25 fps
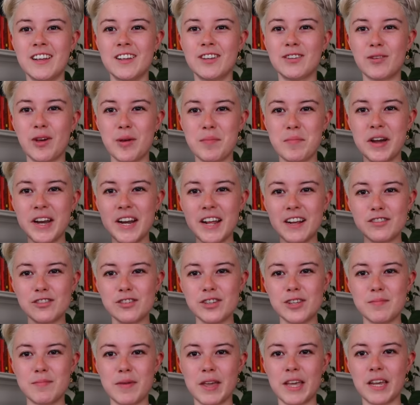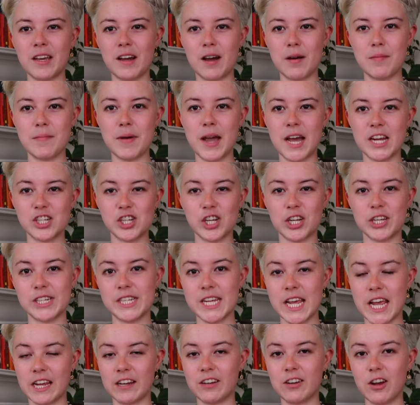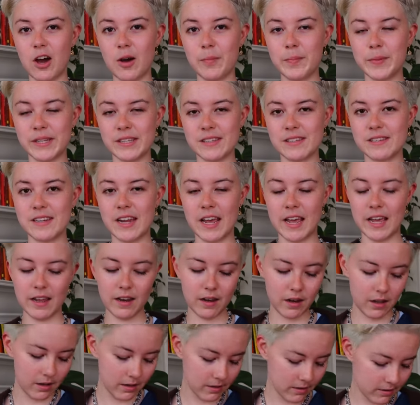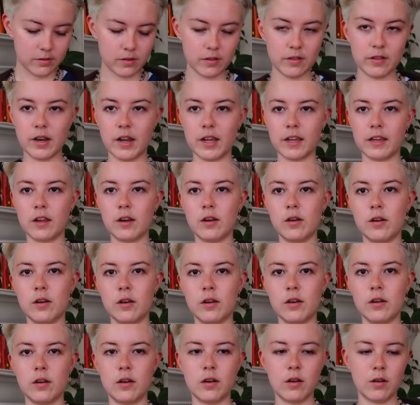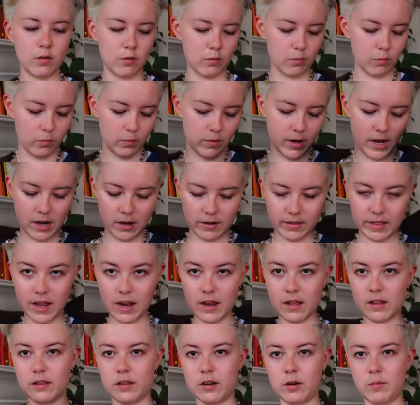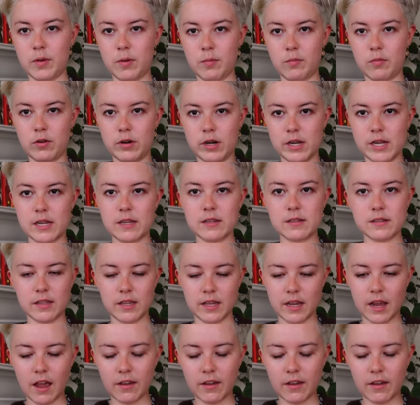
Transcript: So I might actually make a matching tank top instead so that I can wear that a little bit more easily.